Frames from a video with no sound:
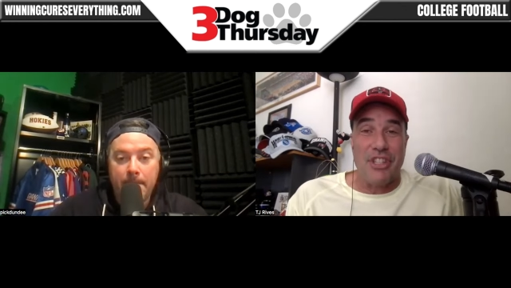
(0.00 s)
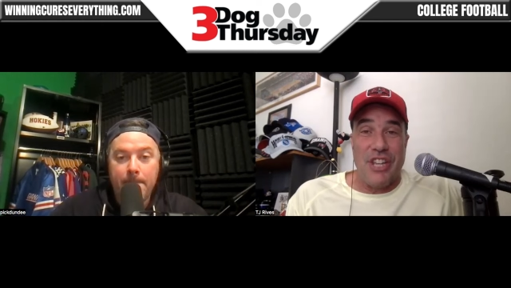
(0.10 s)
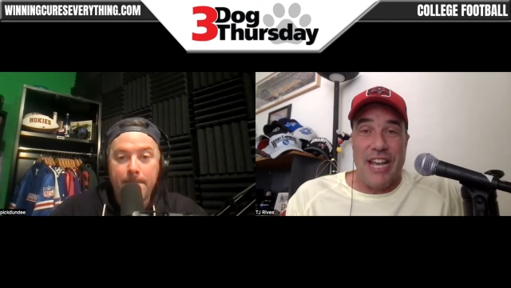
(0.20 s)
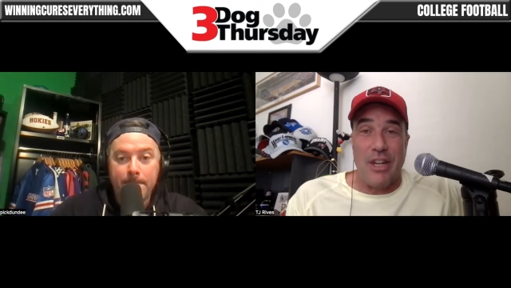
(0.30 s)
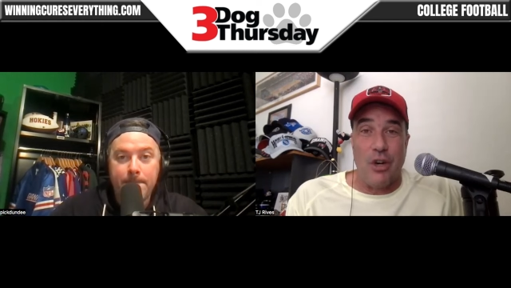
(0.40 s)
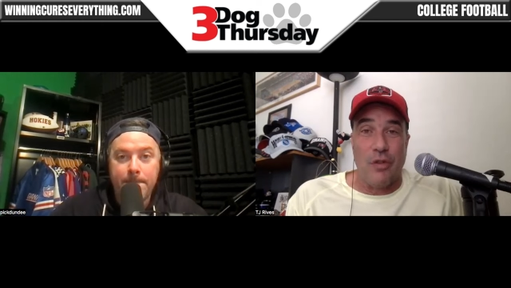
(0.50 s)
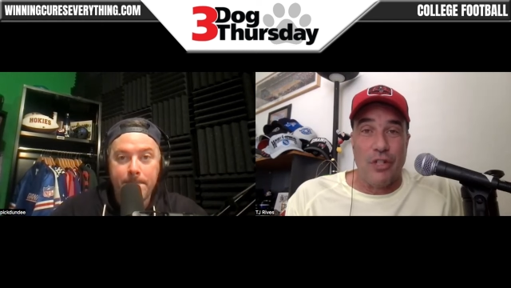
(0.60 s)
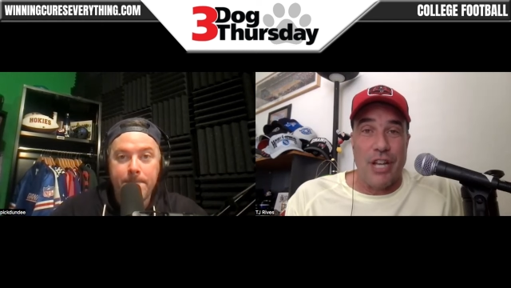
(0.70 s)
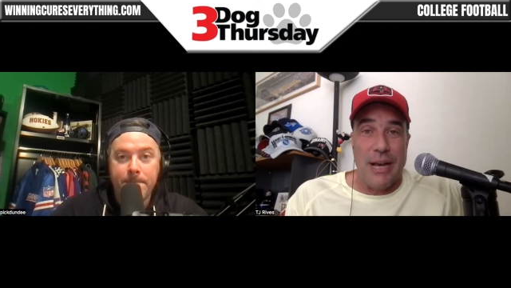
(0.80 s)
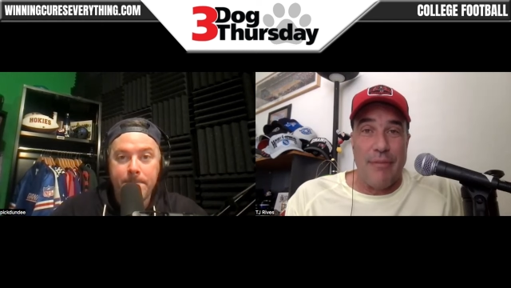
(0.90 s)
Speaker 1: set
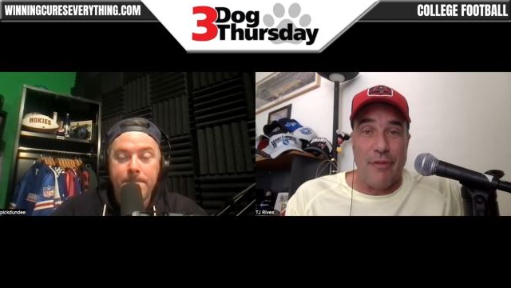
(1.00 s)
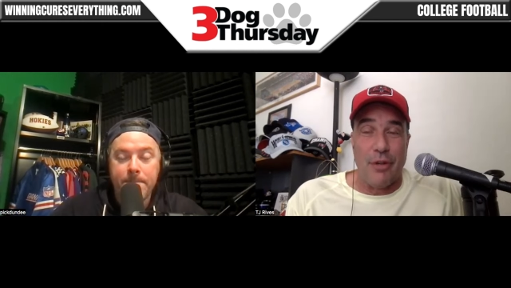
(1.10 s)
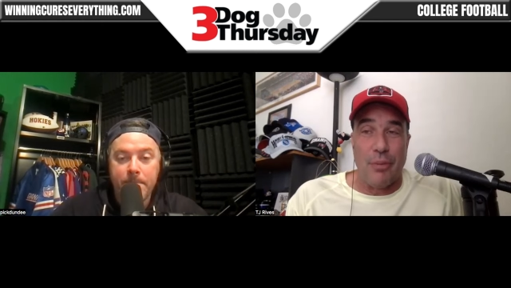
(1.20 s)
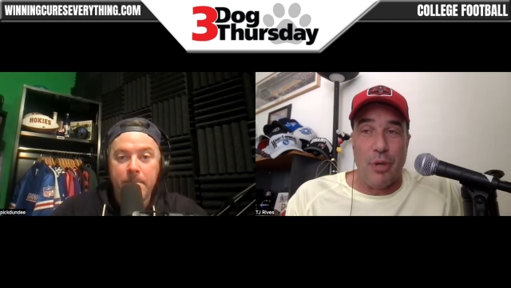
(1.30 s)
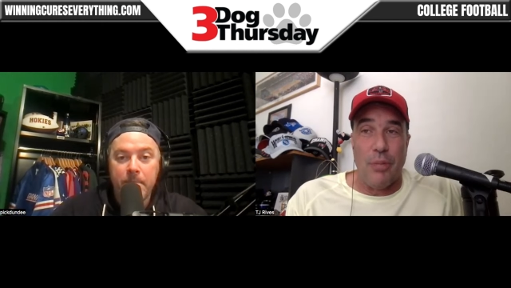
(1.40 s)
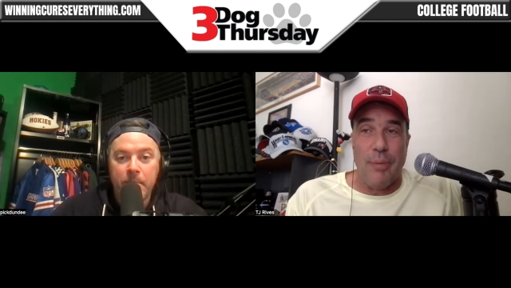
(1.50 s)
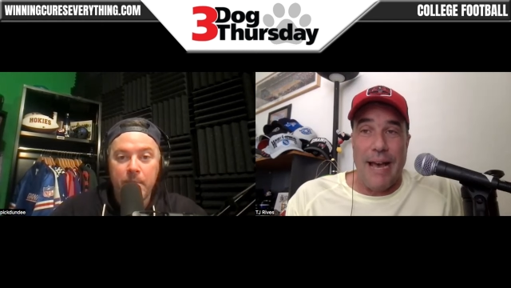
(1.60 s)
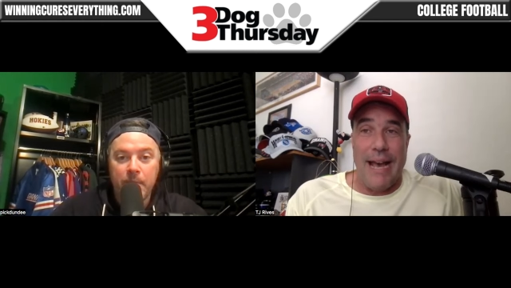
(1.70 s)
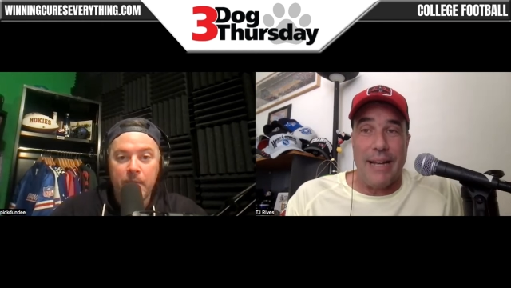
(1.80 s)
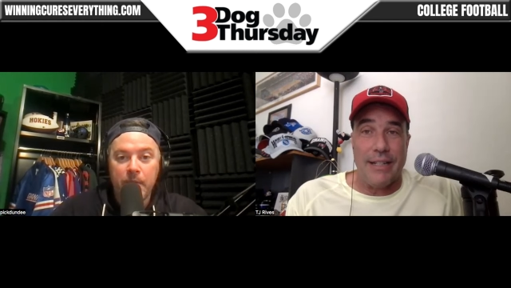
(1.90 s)
overtime football
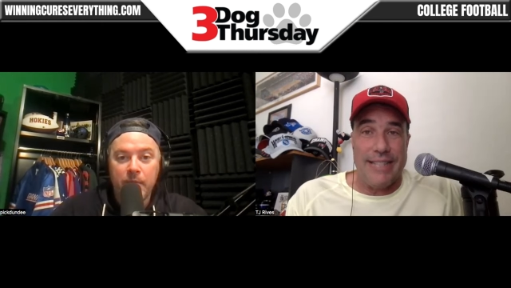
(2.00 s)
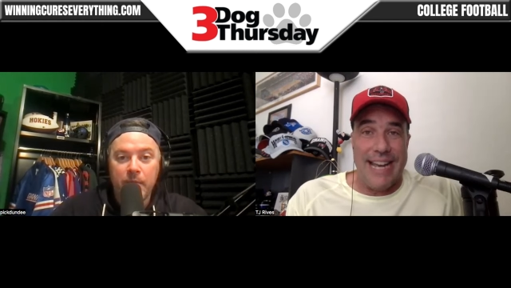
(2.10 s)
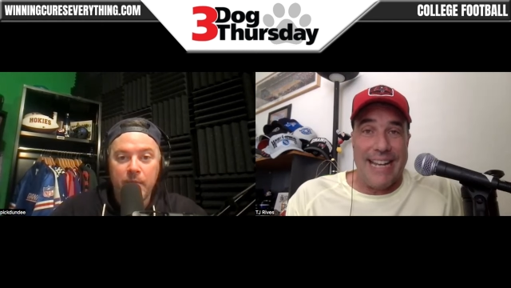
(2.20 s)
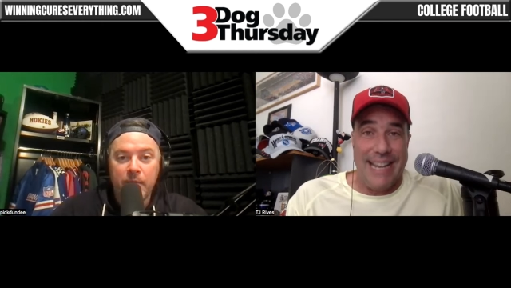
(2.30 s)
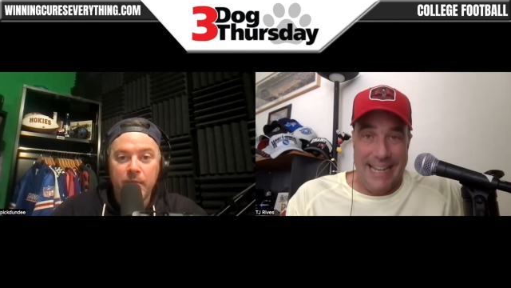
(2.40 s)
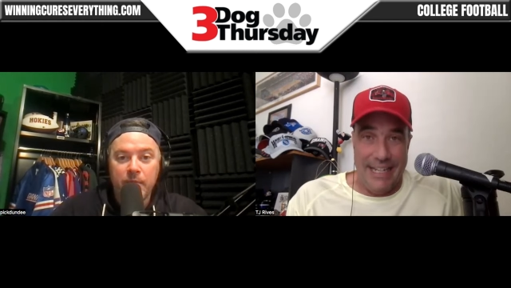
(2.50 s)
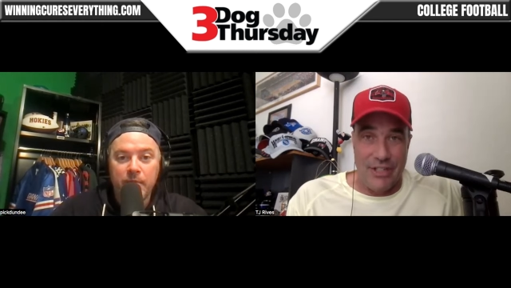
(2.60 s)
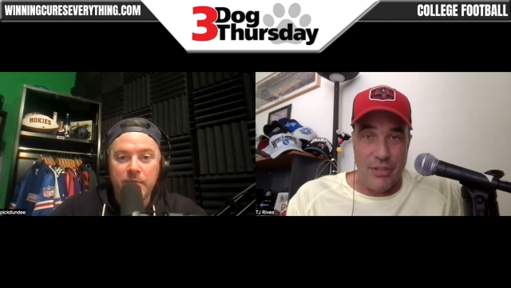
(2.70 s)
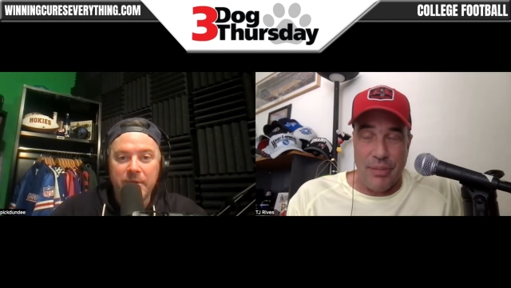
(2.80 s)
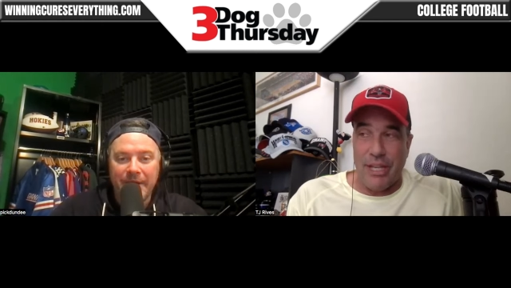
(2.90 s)
back
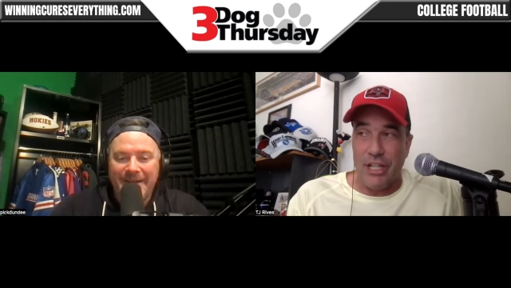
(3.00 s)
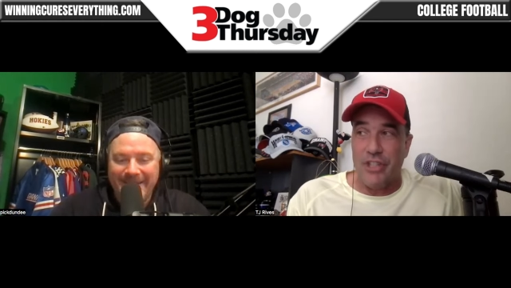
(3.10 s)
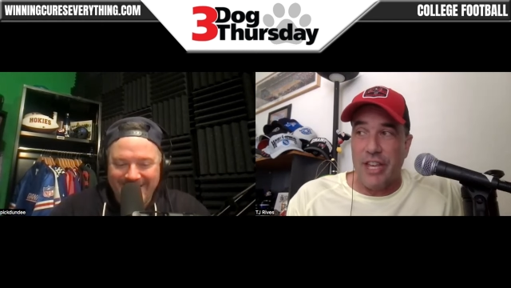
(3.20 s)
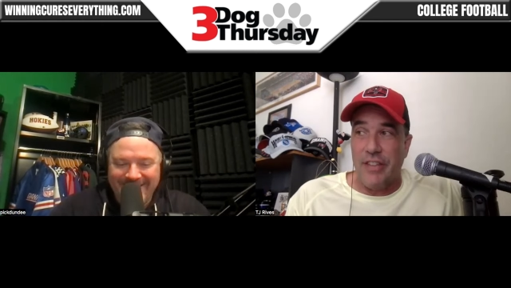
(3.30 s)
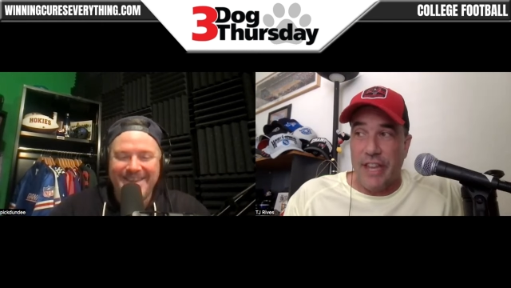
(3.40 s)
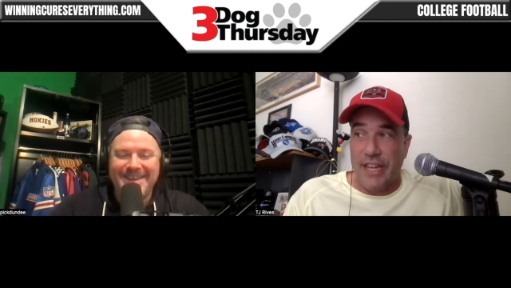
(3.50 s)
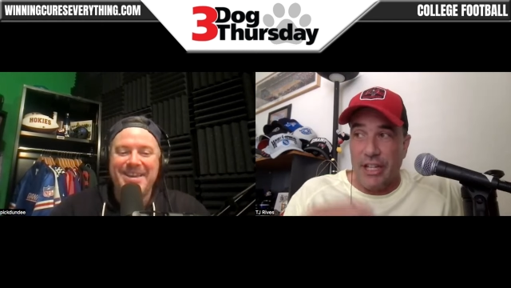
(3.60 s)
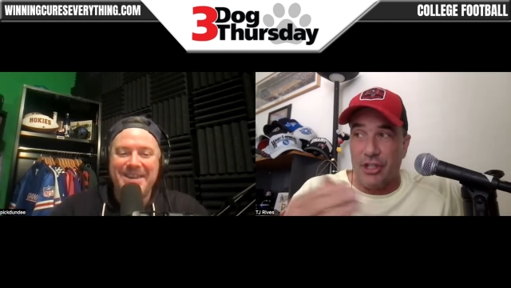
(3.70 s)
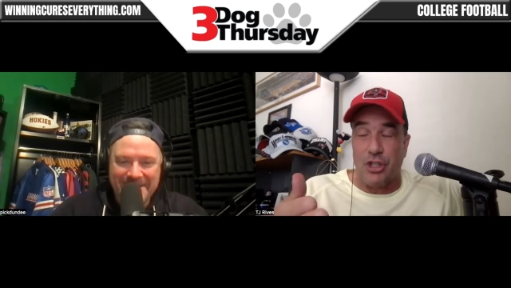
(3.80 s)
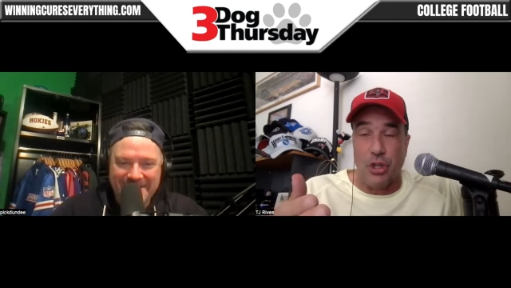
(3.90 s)
decades, because they they had
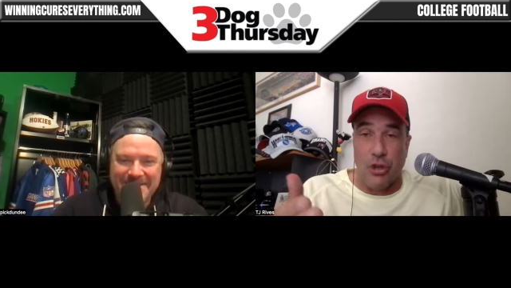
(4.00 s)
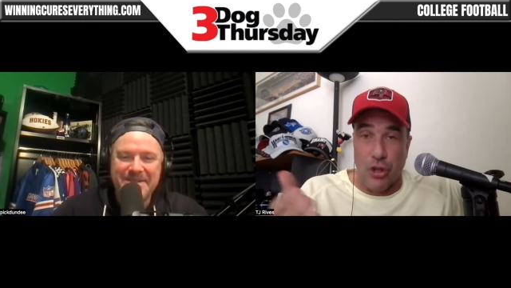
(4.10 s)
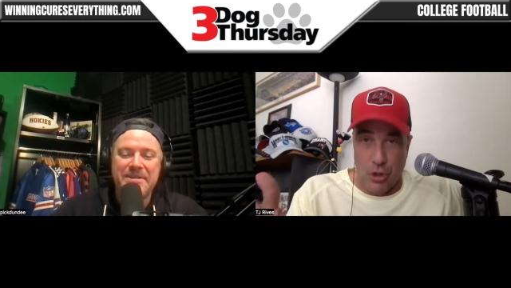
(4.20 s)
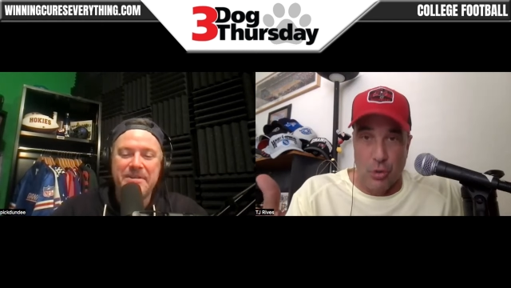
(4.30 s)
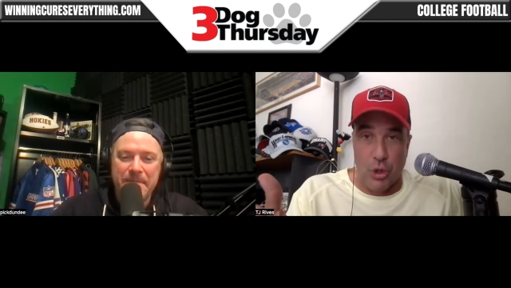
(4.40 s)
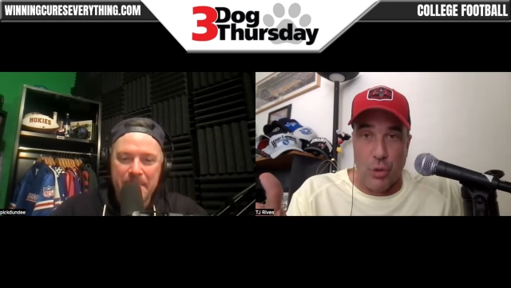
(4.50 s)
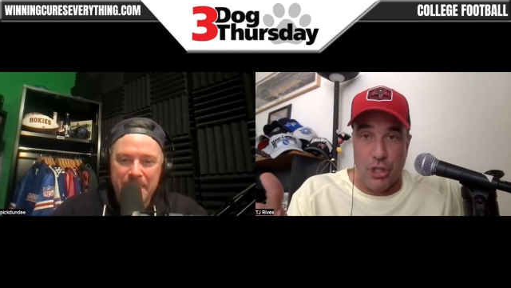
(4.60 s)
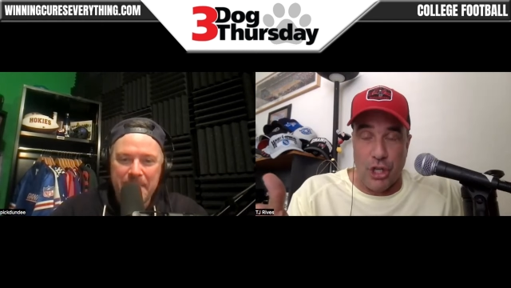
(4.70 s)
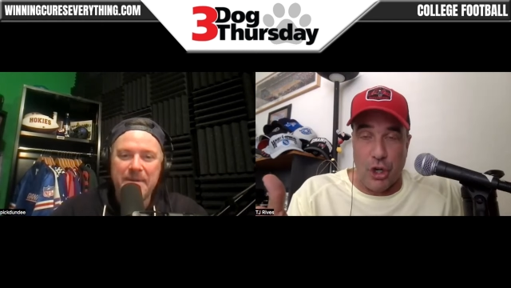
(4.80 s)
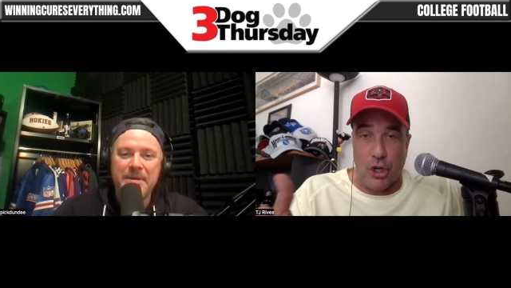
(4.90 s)
instituted the new rule, which
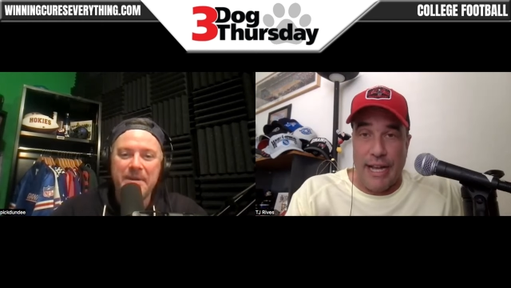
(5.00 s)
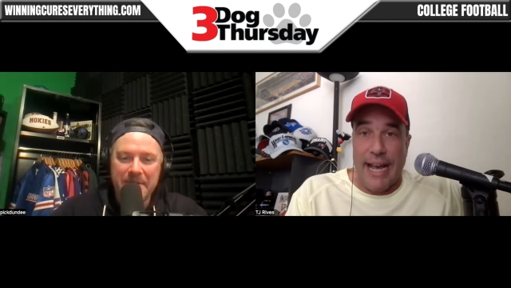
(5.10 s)
they currently